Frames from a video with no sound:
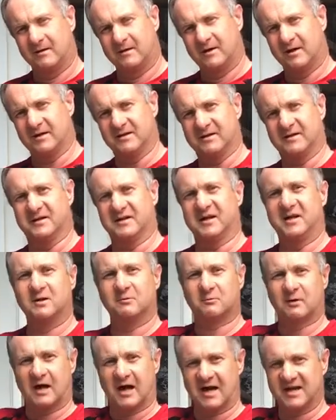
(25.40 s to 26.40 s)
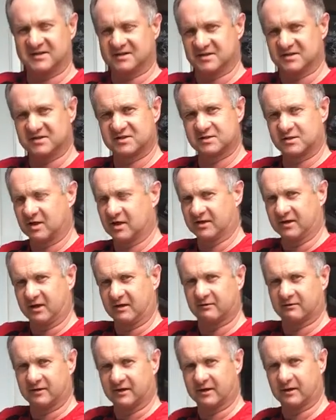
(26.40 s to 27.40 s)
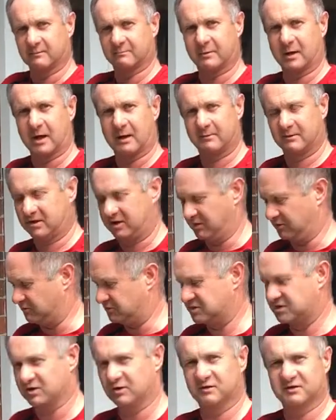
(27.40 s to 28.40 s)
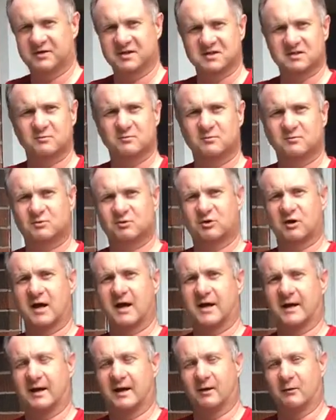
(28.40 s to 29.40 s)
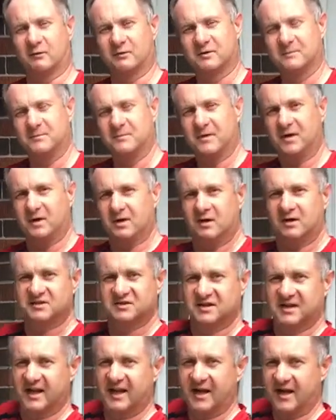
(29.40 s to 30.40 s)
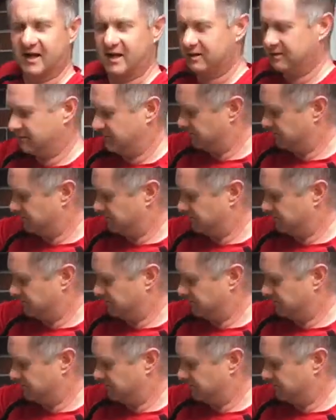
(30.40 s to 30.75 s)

and then the heat rises on either end of the barbecue, so it doesn't dry it out. Today